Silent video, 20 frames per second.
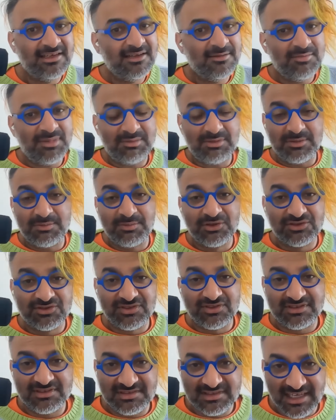Maybe it
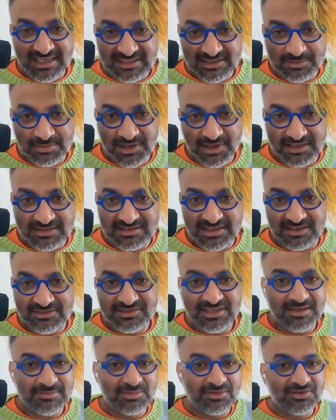pushes the DEX price down
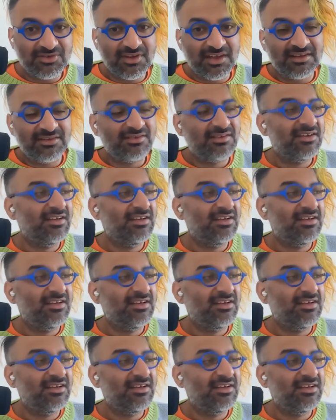10%,